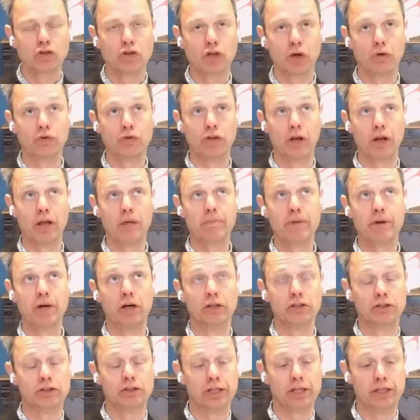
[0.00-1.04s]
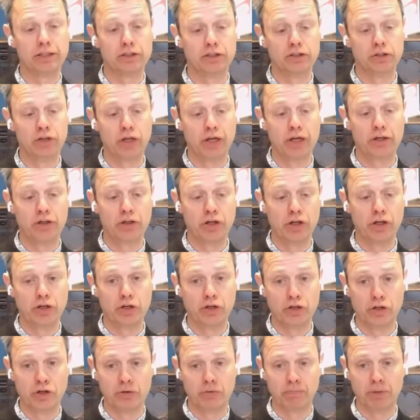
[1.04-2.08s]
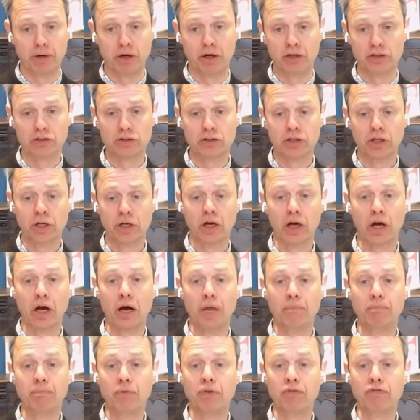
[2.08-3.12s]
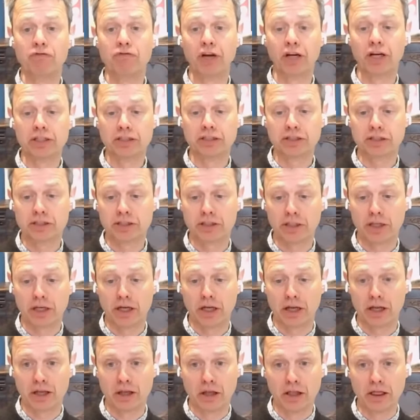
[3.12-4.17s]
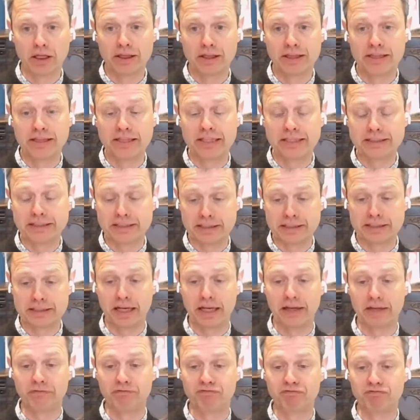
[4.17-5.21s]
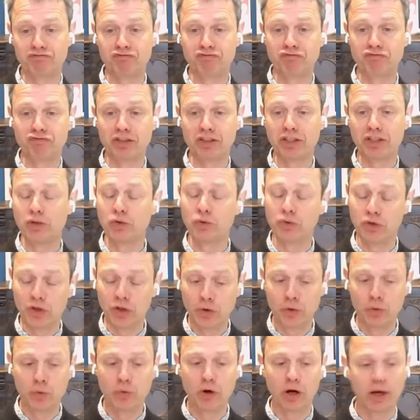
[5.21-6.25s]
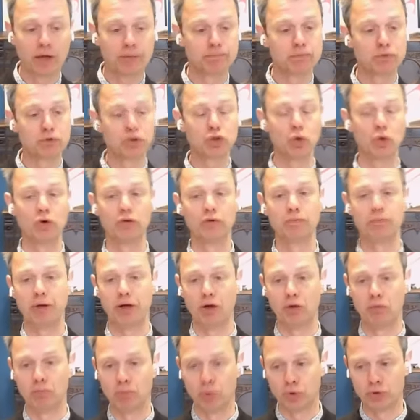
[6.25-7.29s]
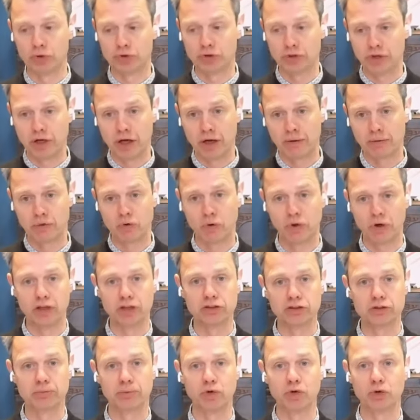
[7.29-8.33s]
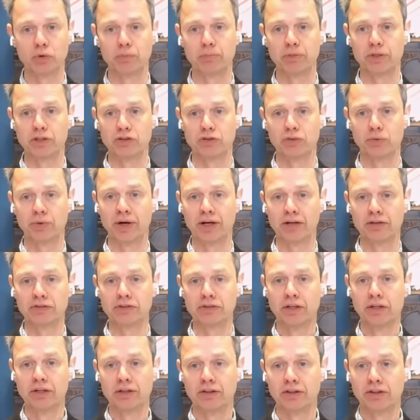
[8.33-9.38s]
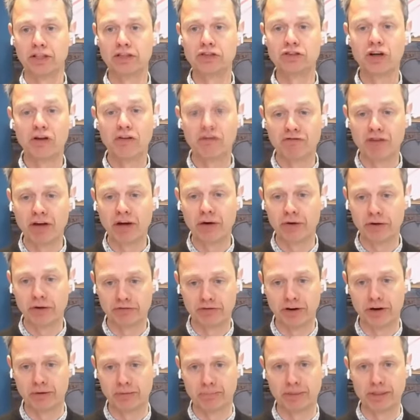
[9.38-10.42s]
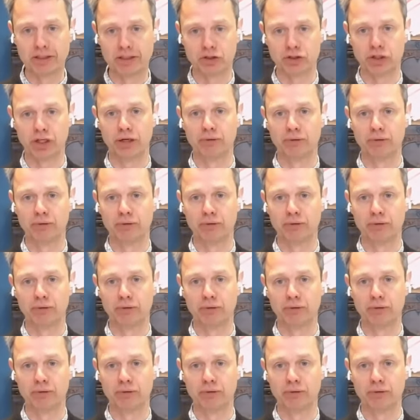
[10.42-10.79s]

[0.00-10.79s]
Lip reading: So let me answer that in two parts. First, this is a, you will, I'm sure, have been on board Queen Elizabeth or Prince of Wales. These are very, very big